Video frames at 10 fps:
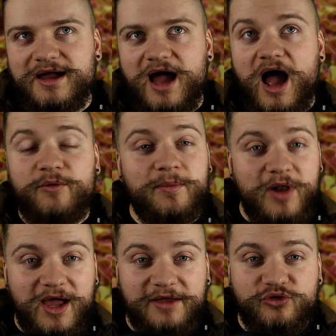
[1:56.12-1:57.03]
I
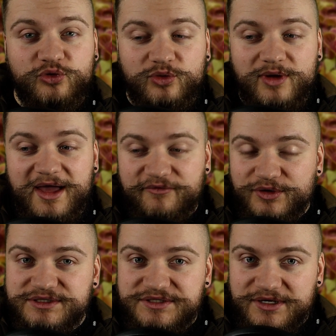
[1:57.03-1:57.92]
reply to
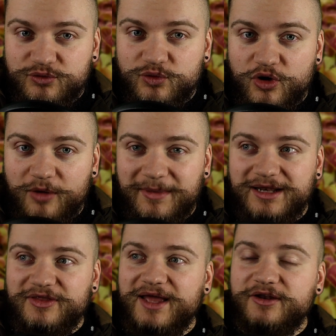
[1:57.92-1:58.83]
every single comment
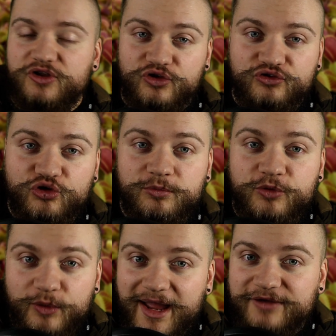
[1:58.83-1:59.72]
that YouTube
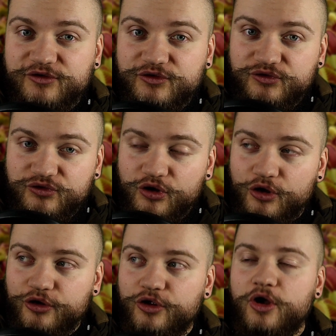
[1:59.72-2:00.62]
Creator
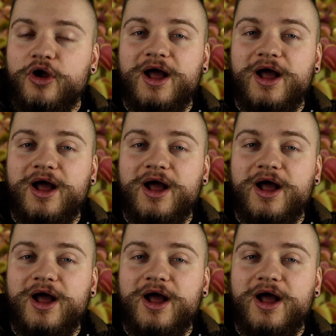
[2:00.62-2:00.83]
Studio